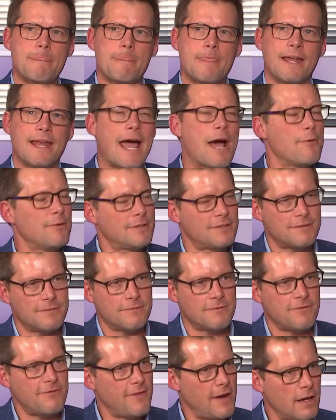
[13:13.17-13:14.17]
and how it's
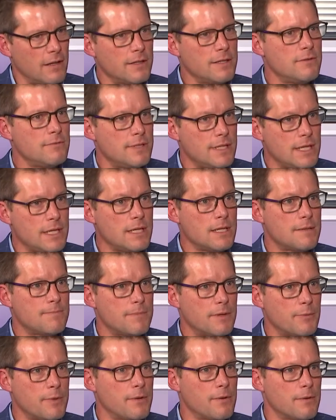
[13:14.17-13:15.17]
fairly unique,
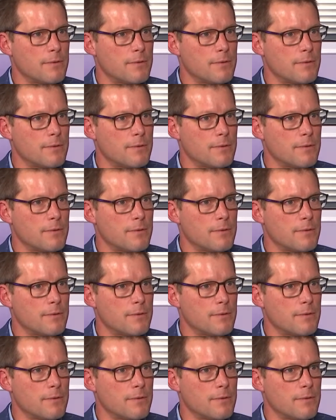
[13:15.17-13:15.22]
but